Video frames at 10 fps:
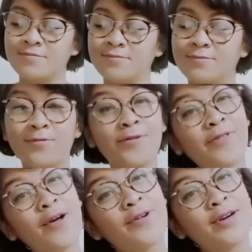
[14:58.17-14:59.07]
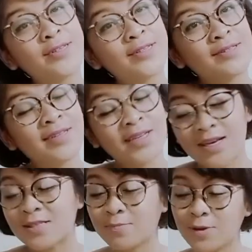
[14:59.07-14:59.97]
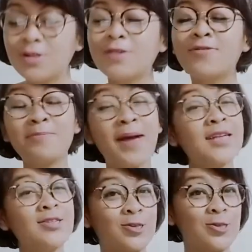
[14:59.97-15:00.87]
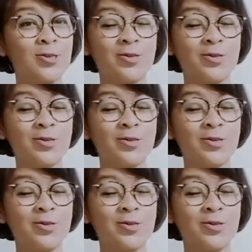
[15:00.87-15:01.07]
With flowers, it's a beautiful message.